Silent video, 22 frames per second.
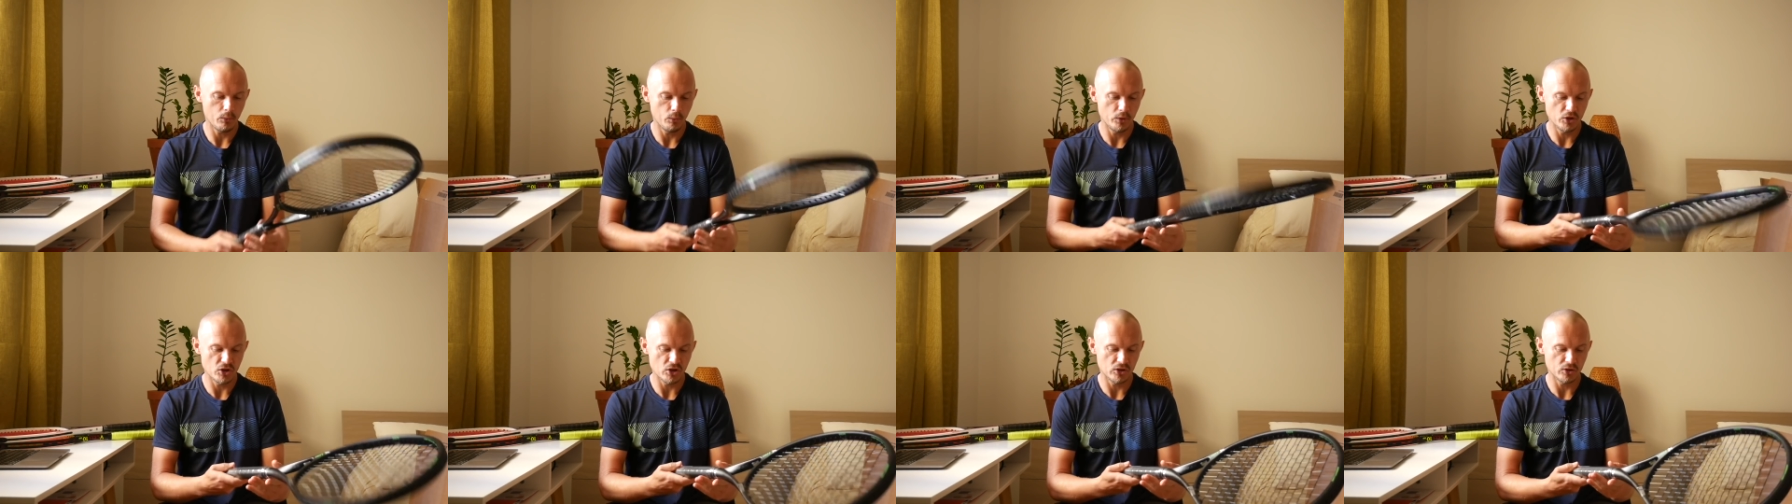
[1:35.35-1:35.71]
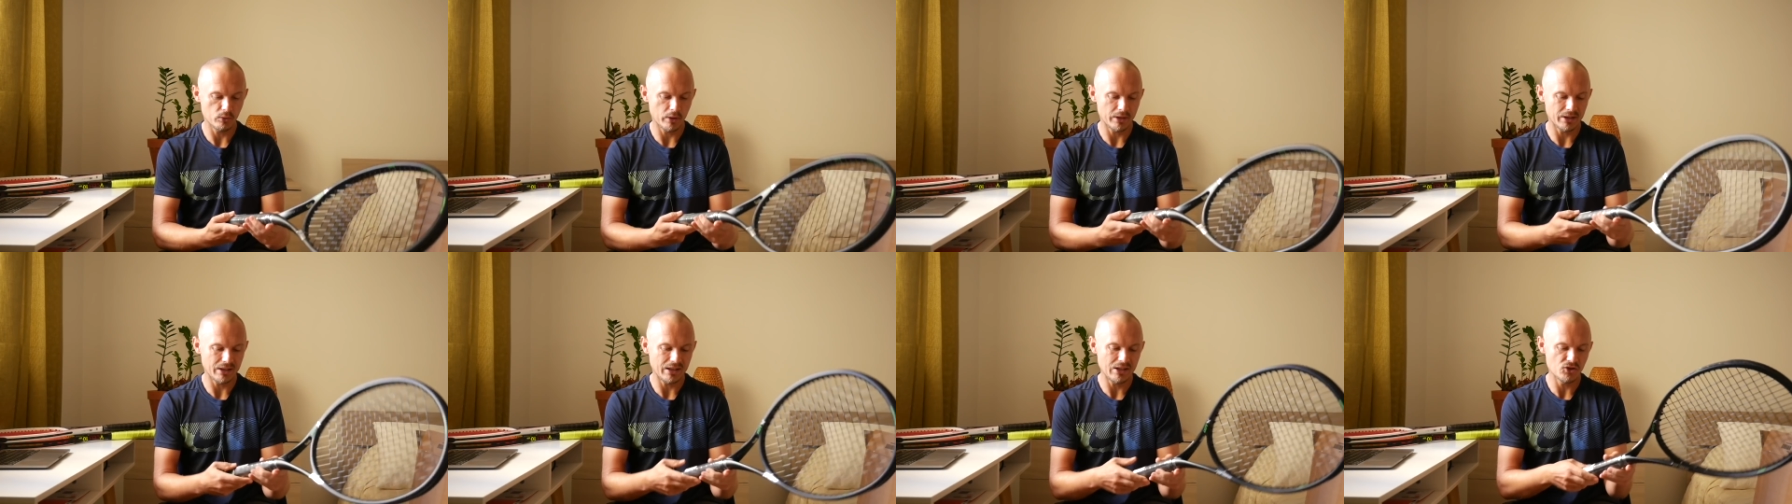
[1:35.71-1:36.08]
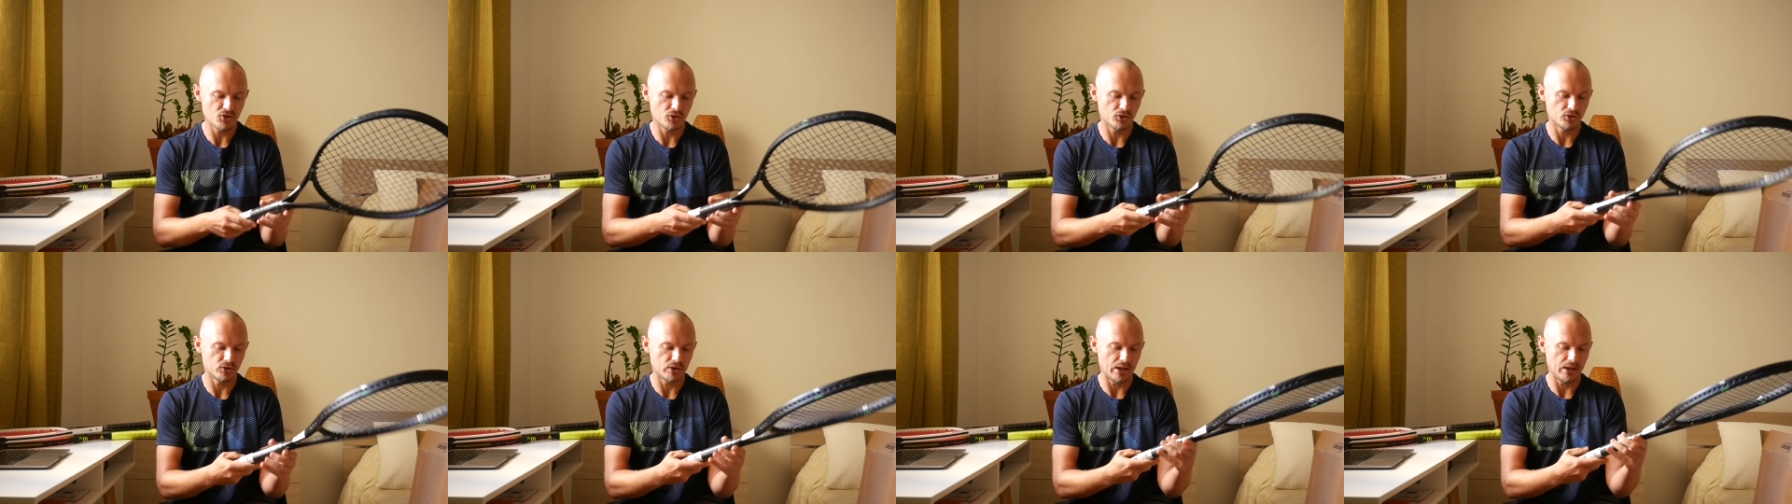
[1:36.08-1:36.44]
which is quite
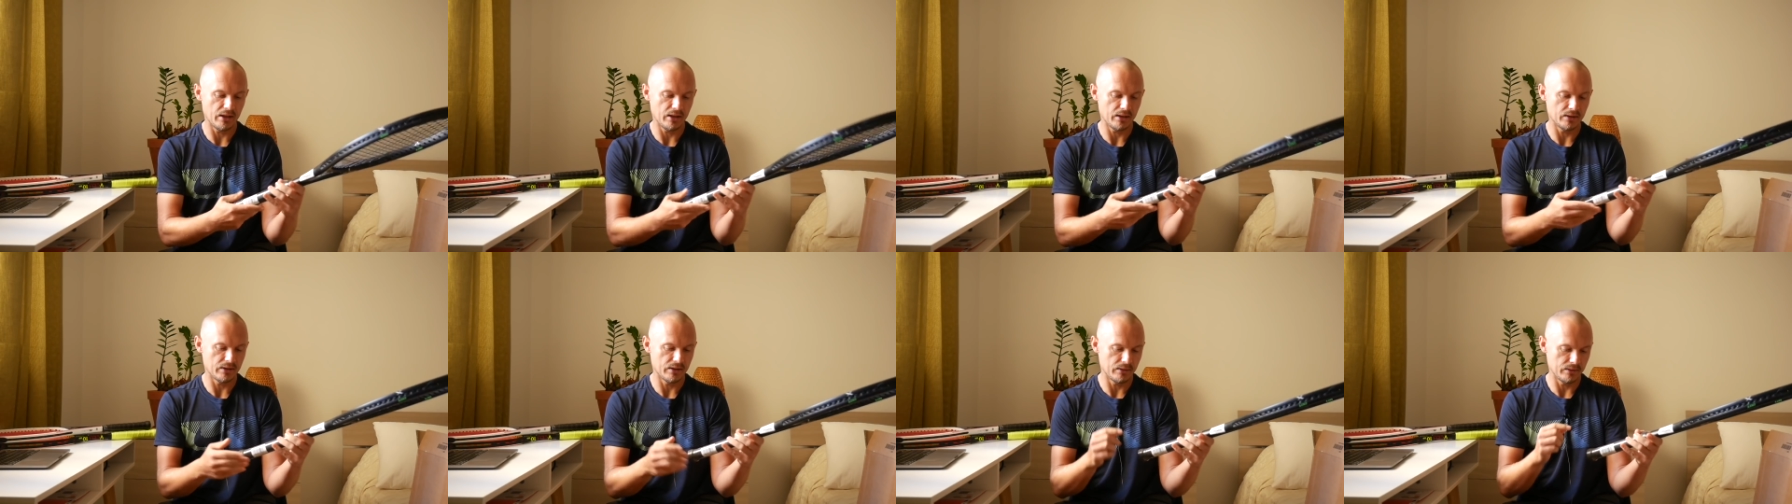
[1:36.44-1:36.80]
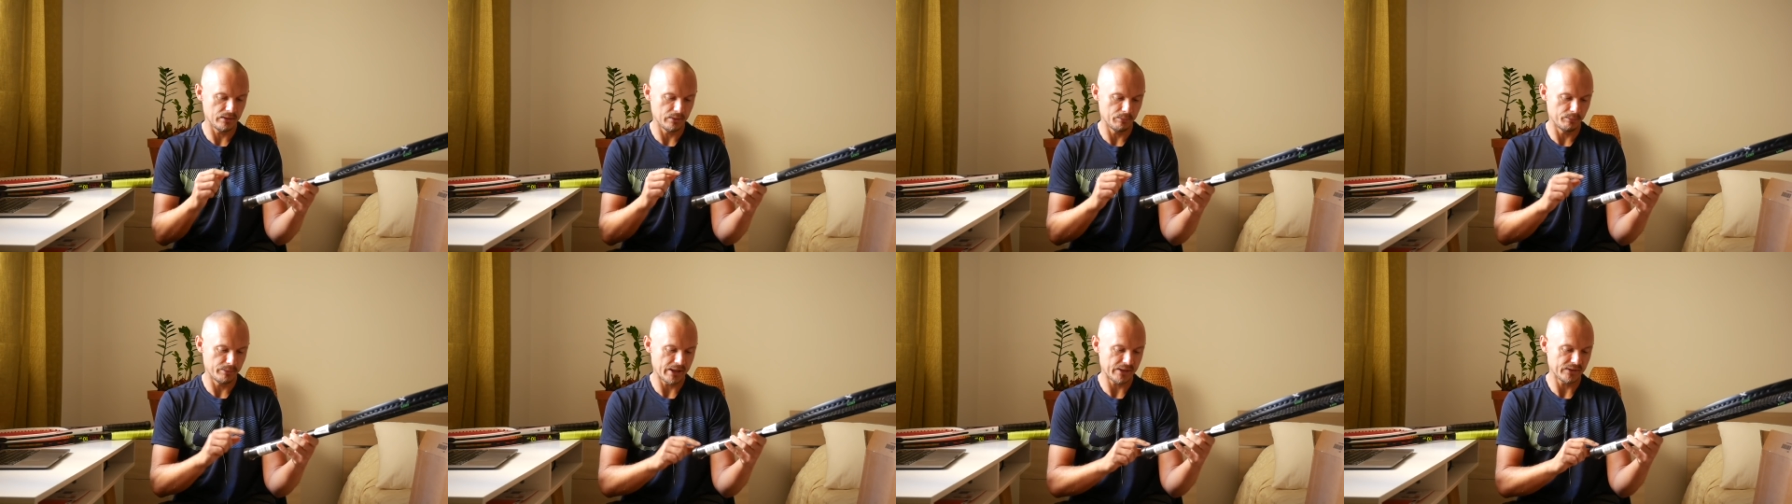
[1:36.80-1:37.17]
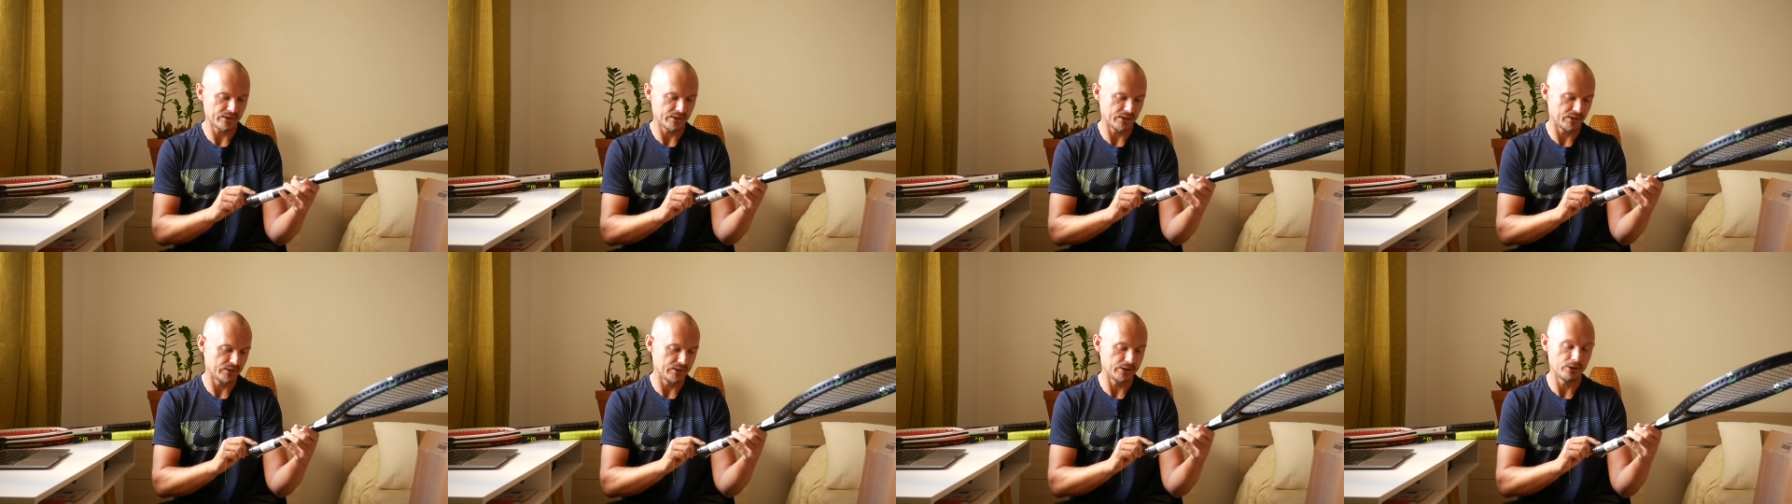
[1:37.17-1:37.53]
interesting. The
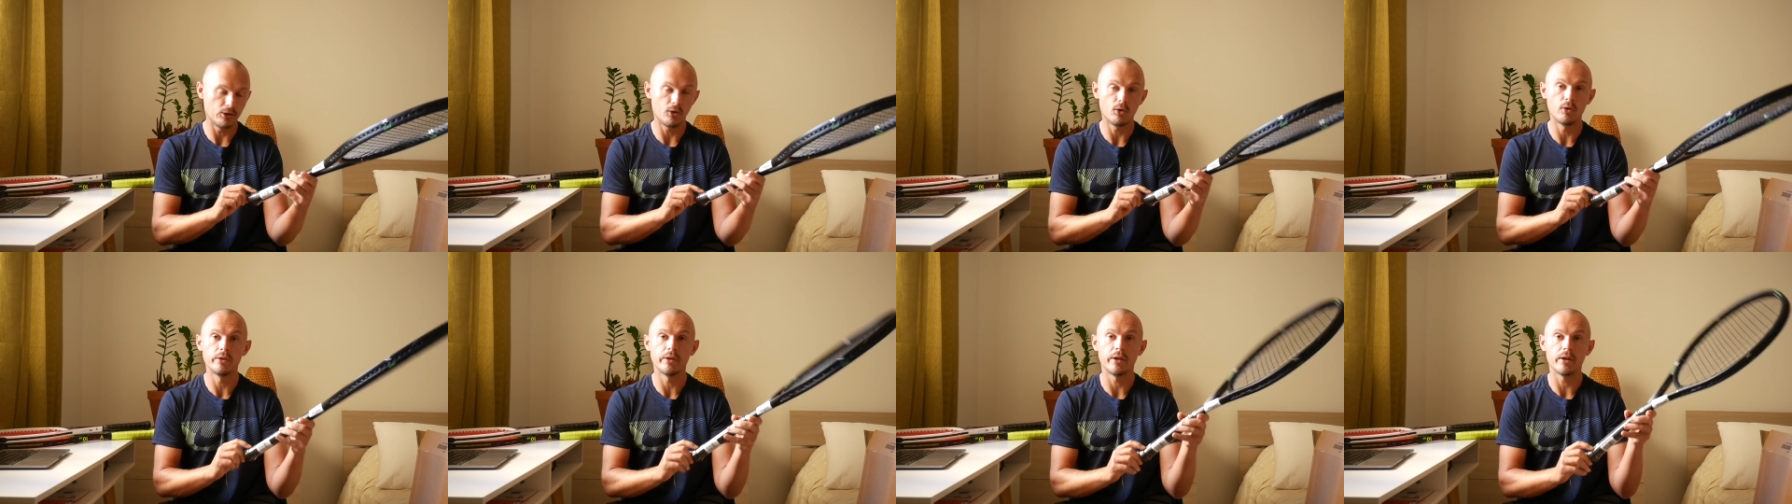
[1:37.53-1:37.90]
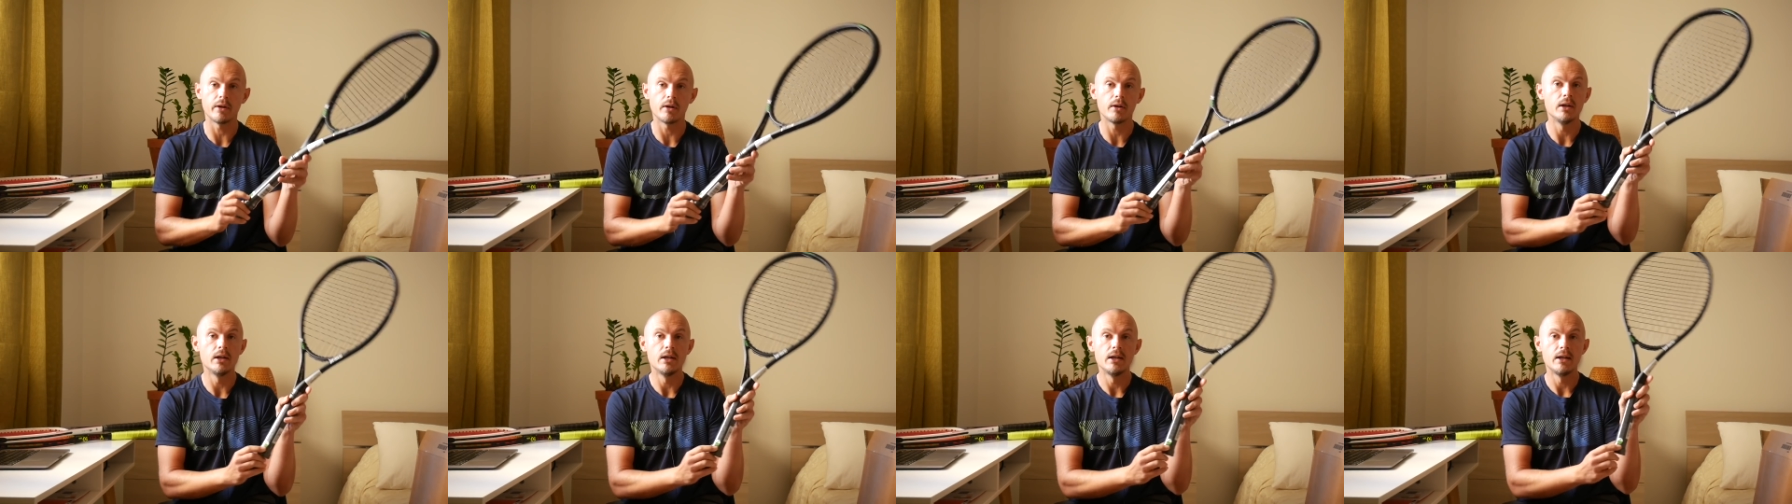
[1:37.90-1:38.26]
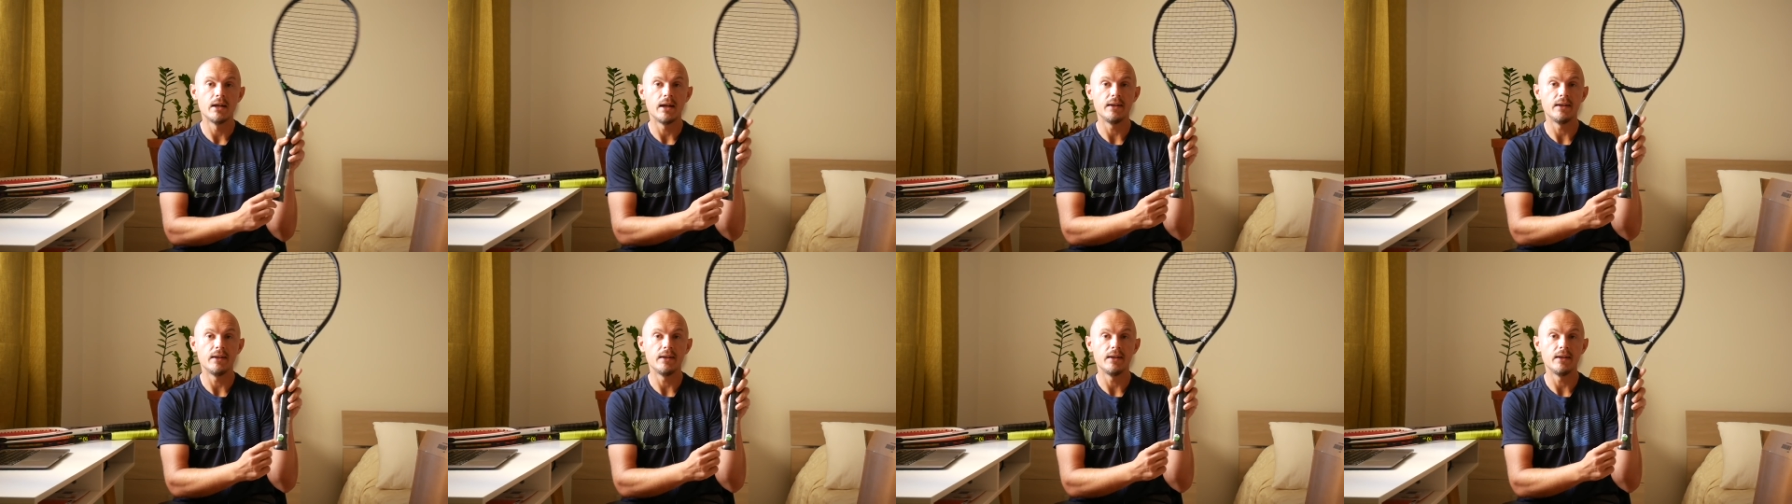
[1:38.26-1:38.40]
plastic is still on here.